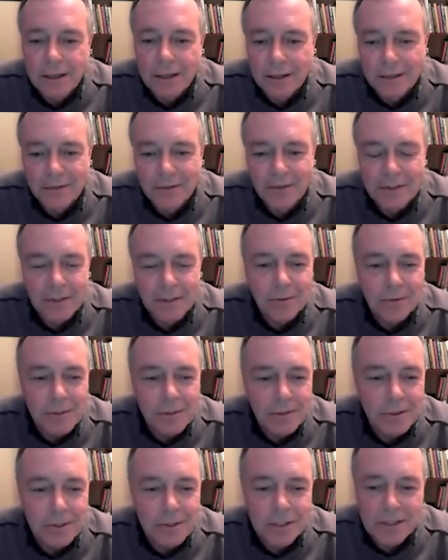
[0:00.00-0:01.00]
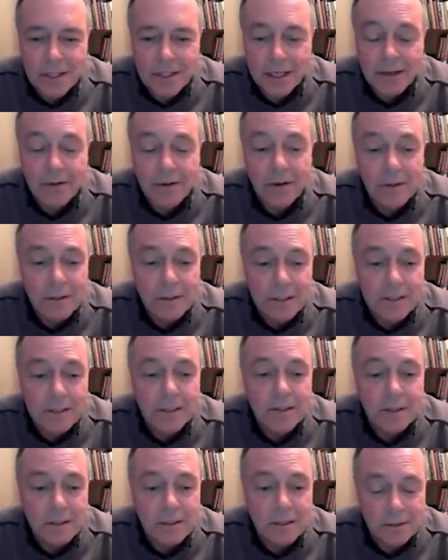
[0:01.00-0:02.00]
physical resources had all
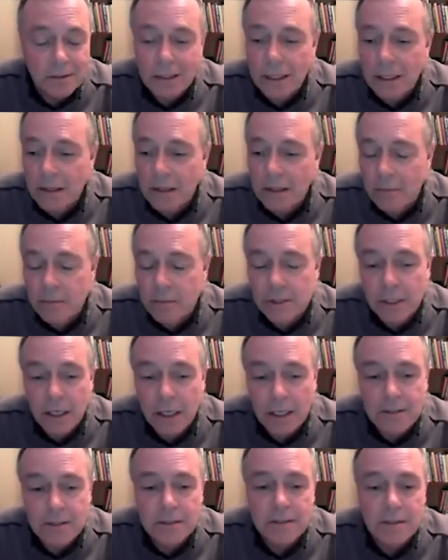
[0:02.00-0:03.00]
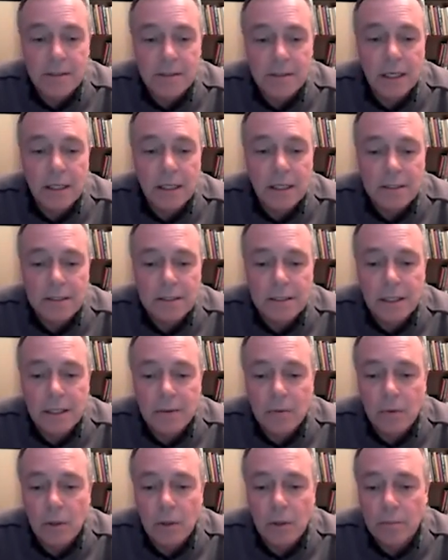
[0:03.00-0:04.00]
these garbage cans that
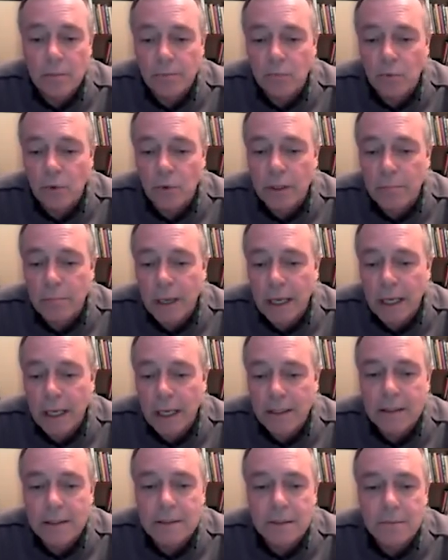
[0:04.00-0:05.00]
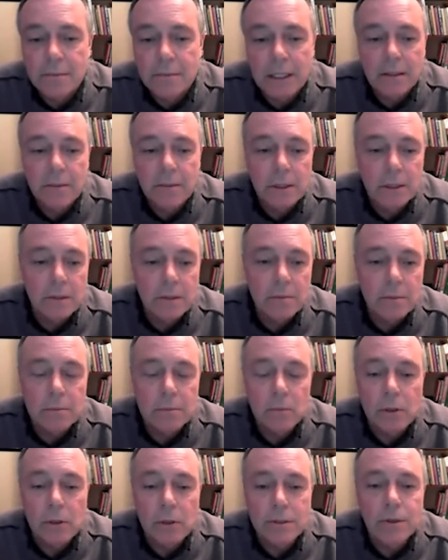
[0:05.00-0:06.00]
were repainted to make them a little bit
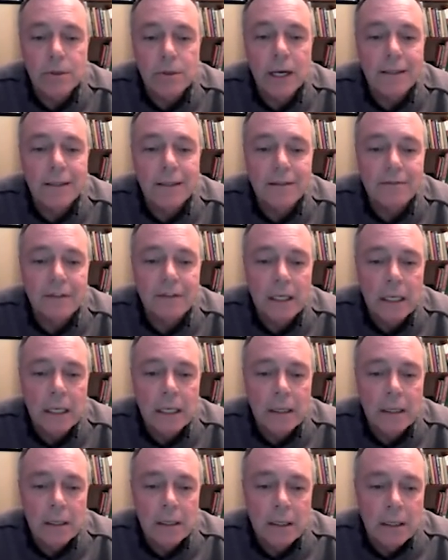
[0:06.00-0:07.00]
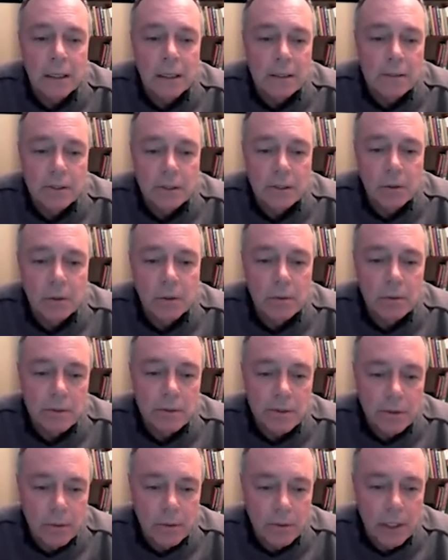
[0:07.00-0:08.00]
more attractive. So
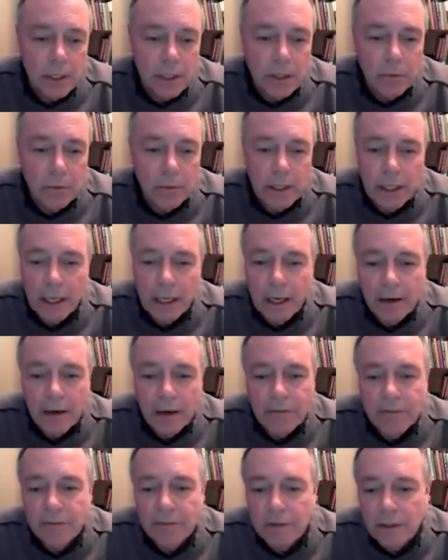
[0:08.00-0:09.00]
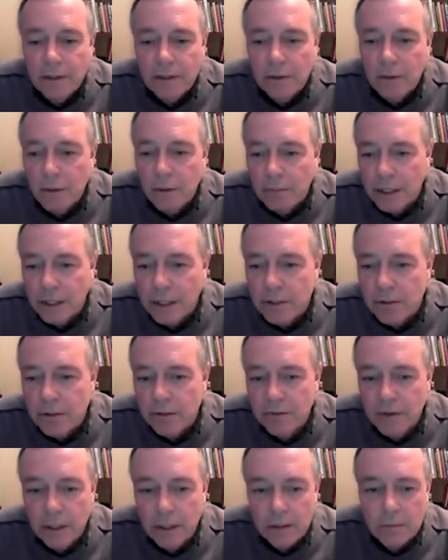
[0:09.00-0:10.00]
here we have, a mixture
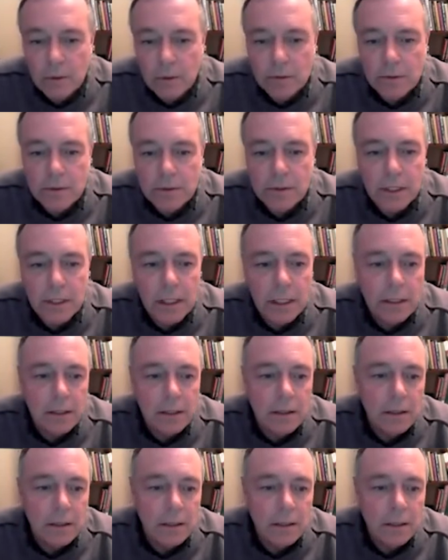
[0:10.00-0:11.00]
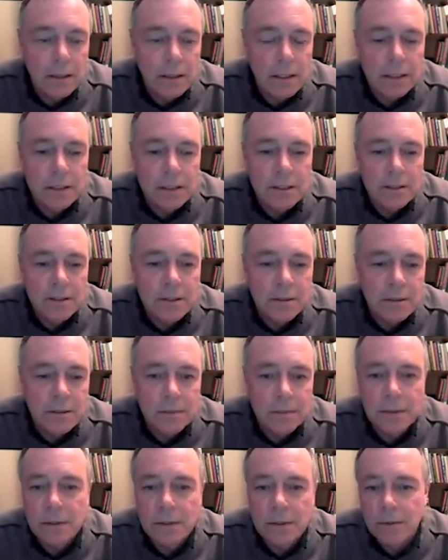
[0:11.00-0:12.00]
of edibles, and like this,
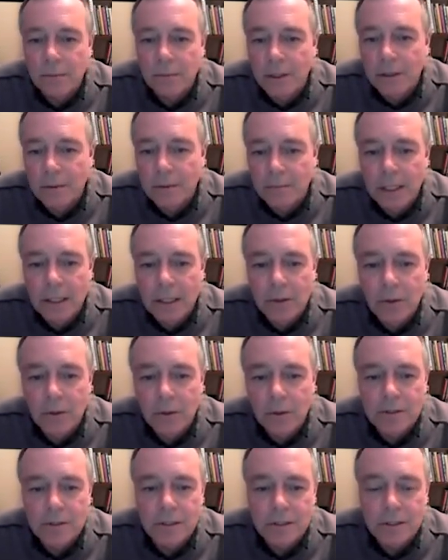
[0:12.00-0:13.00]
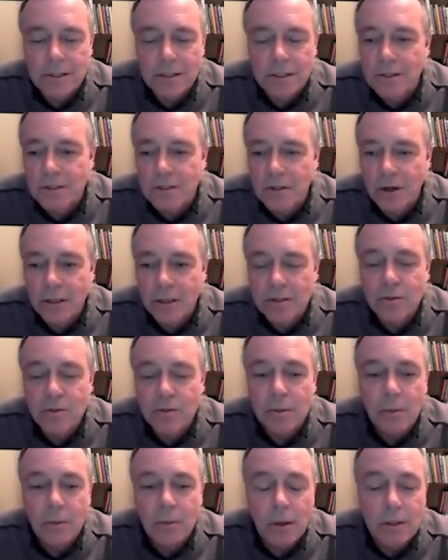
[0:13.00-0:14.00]
you may notice that this is not a
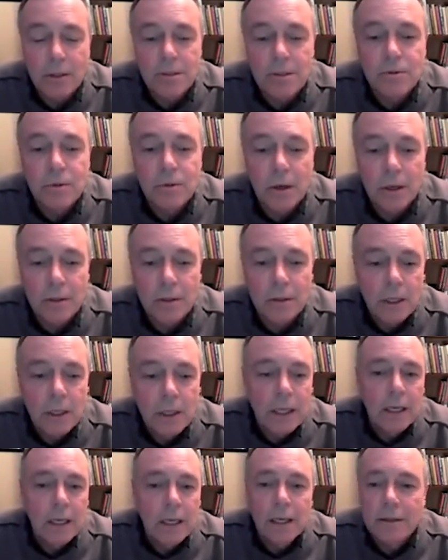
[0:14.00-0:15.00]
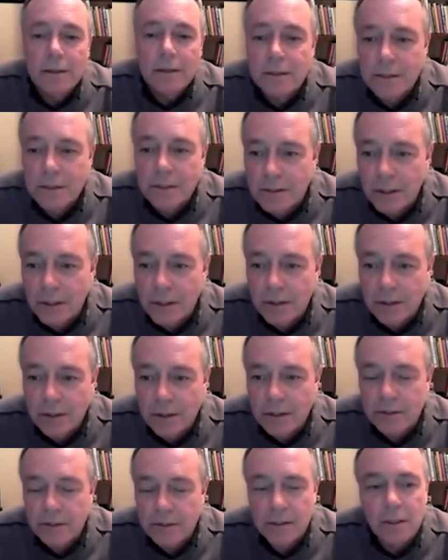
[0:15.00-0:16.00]
strip mall in Toronto. This is on the
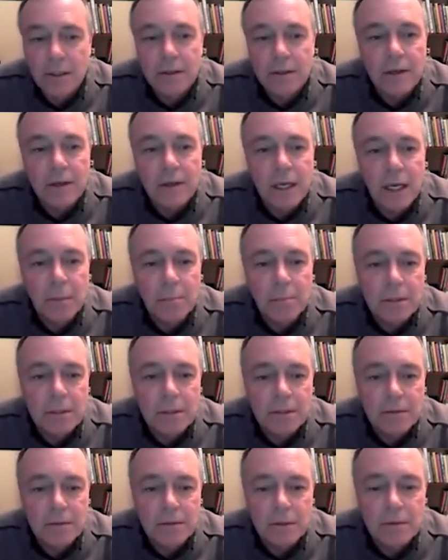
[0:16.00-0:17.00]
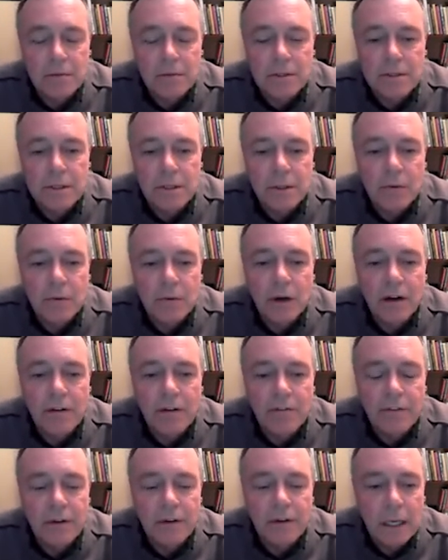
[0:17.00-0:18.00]
center of campus at the University of
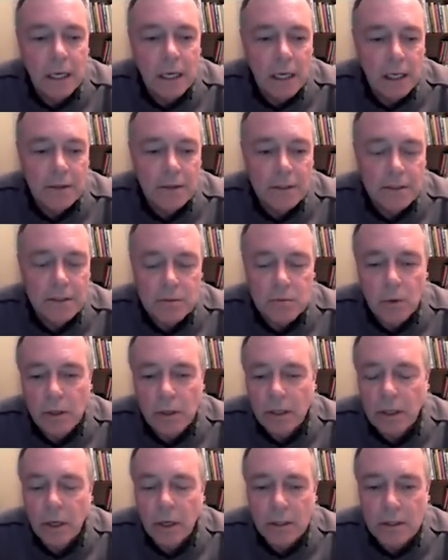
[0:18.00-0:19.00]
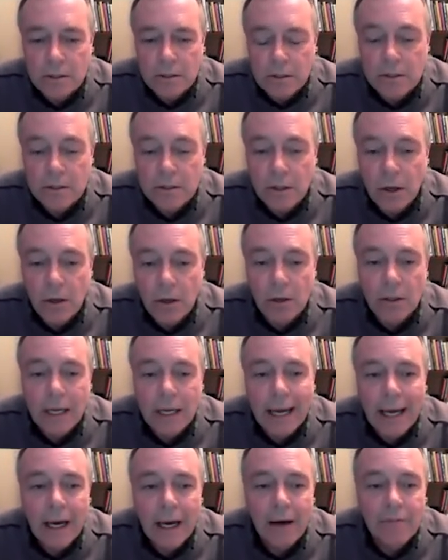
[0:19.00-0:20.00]
Guelph. And this is where it got installed
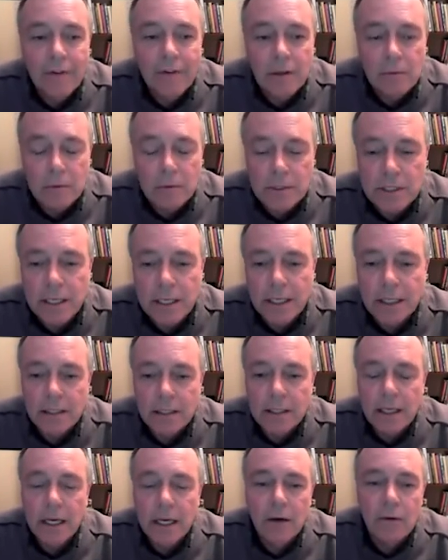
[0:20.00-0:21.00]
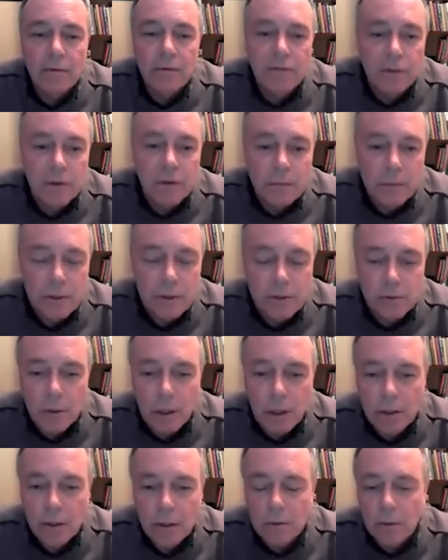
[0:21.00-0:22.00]
after it was taken down from the
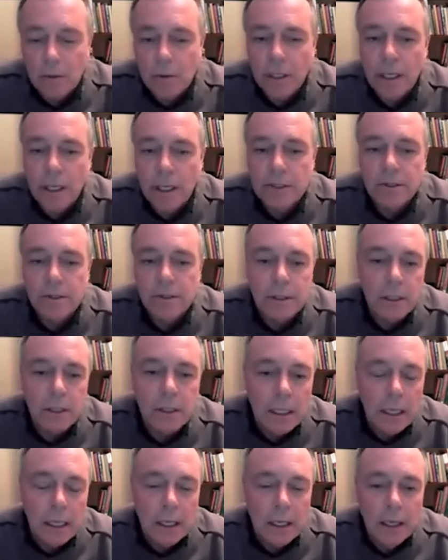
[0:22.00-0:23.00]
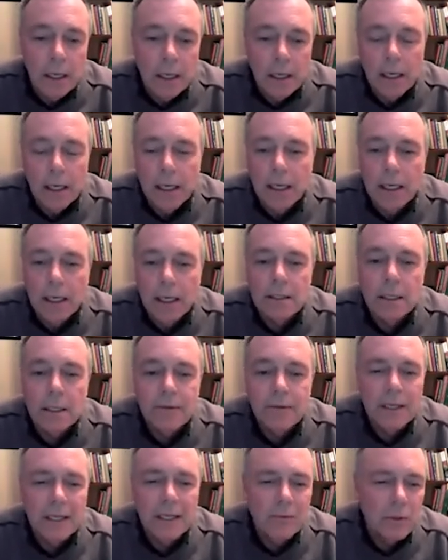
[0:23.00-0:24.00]
Toronto location. And I
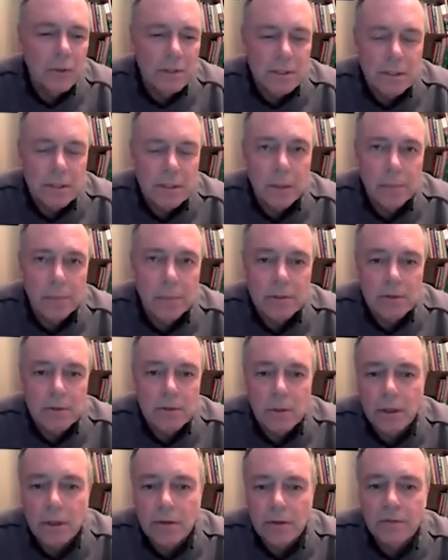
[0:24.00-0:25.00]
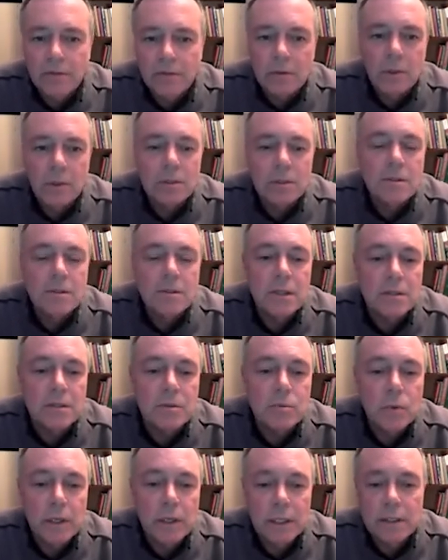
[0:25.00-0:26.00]
think it was up in Toronto for about
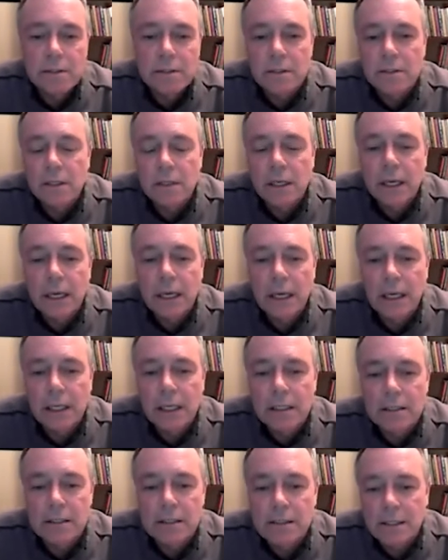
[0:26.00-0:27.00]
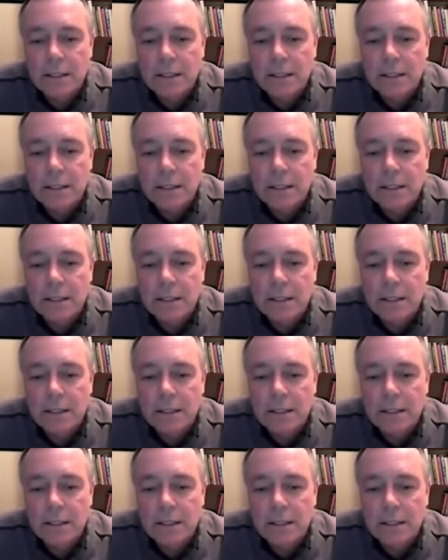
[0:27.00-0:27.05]
6 weeks, and